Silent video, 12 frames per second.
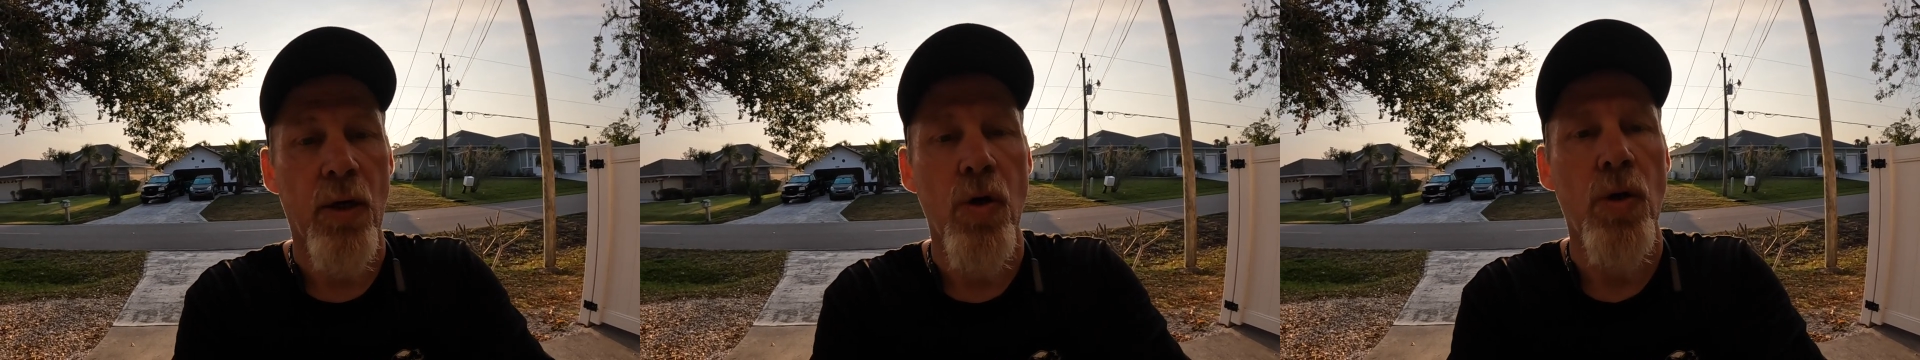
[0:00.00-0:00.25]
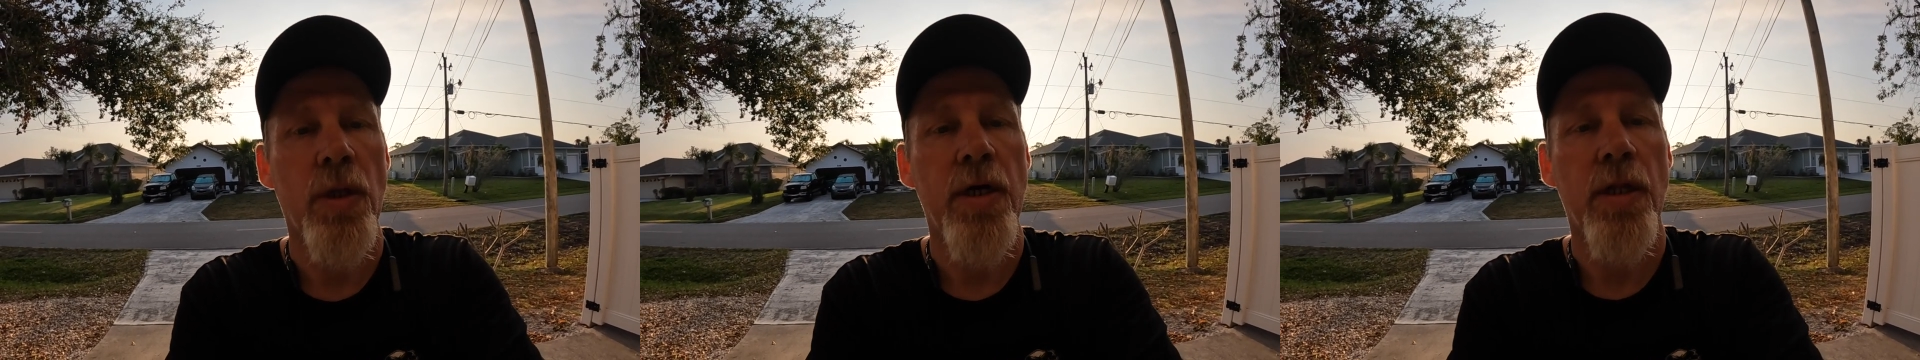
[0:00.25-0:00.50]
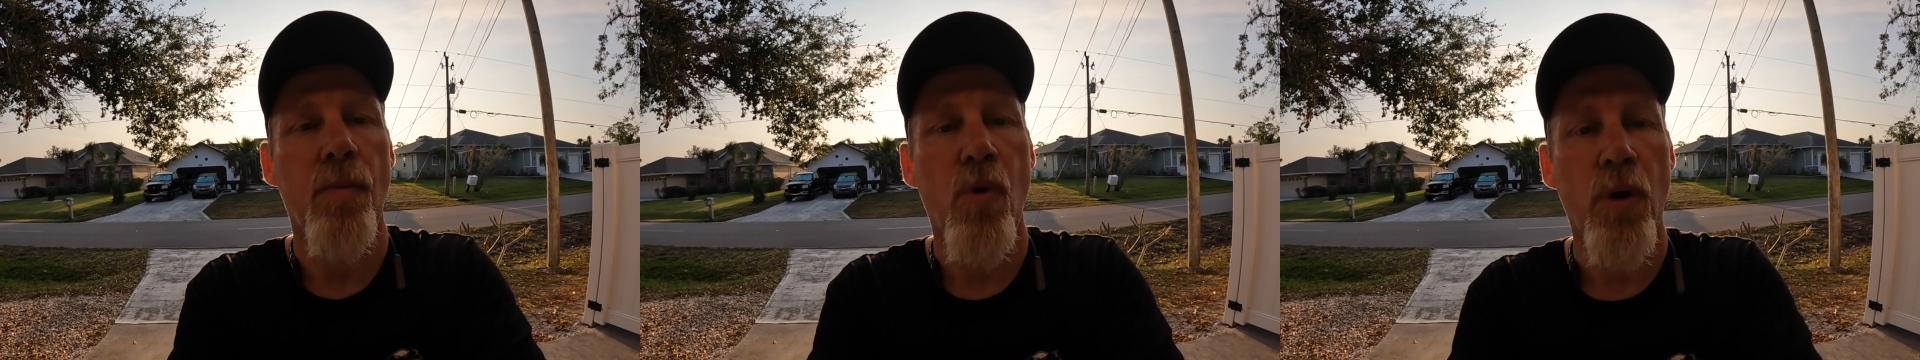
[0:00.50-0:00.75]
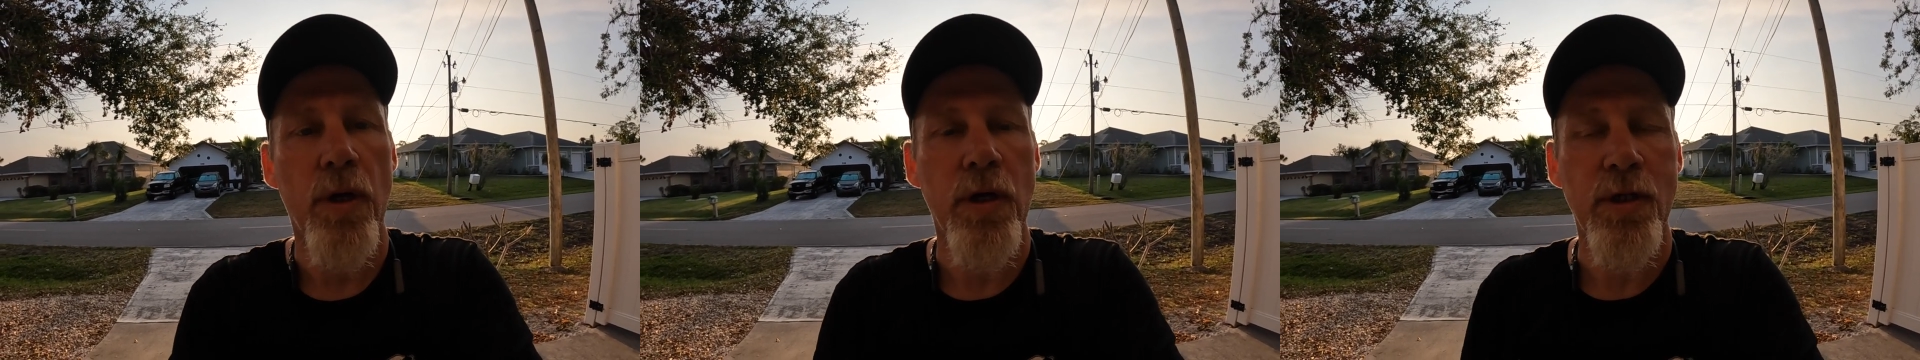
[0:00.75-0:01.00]
early in the
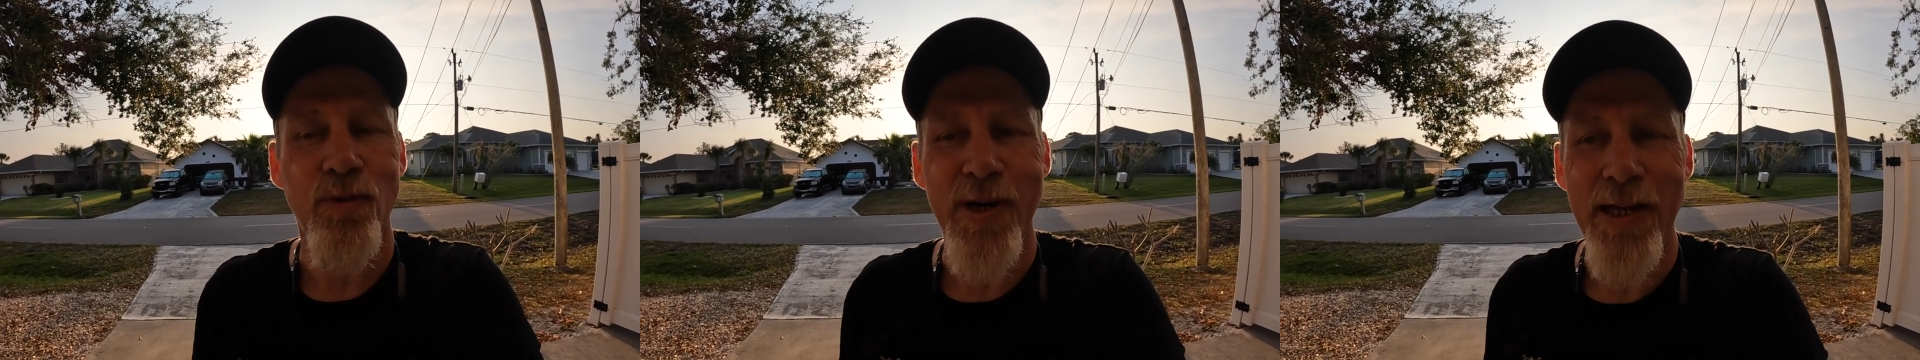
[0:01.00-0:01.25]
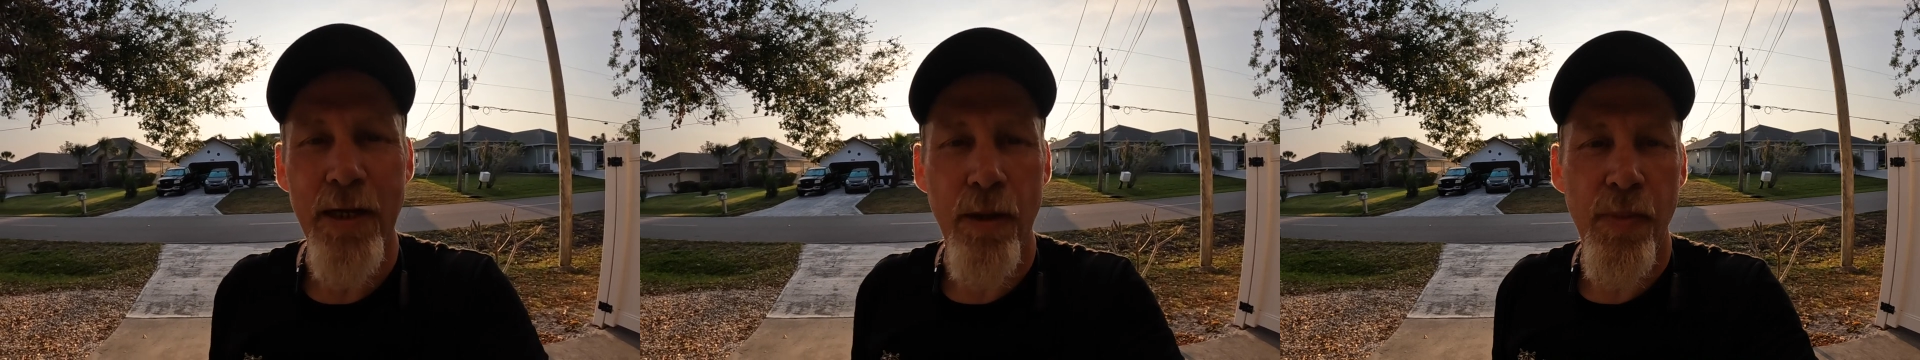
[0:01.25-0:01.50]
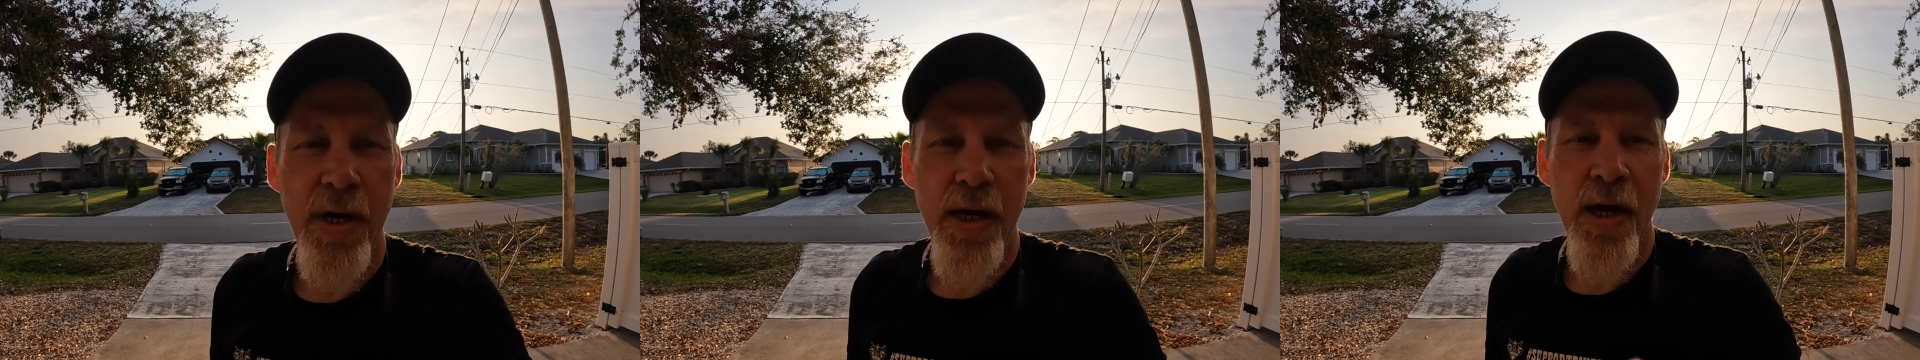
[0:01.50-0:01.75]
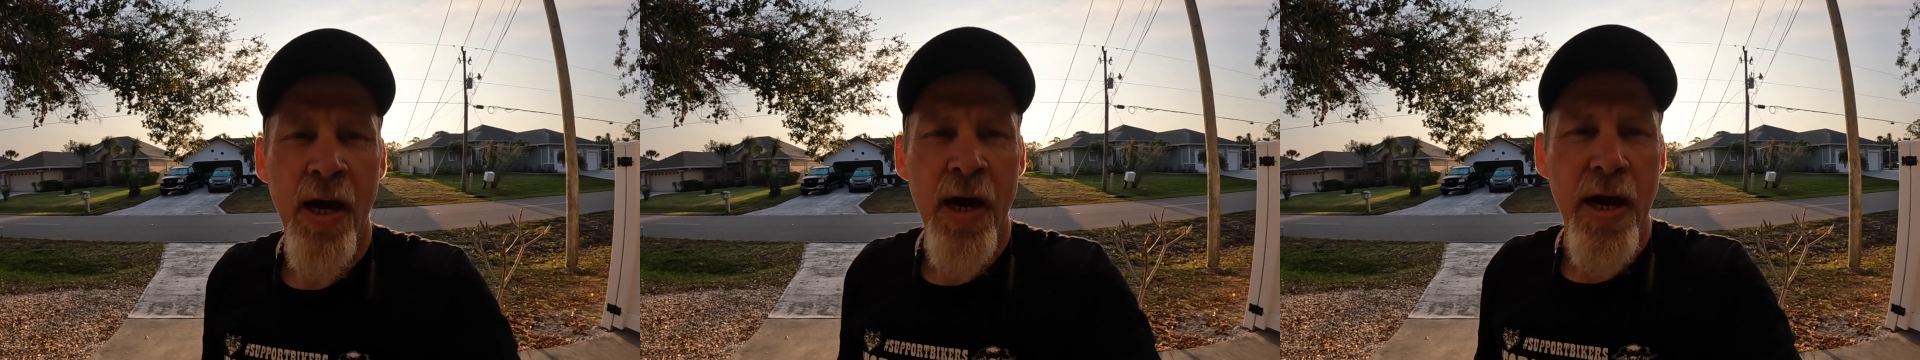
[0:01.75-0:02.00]
morning because we need to be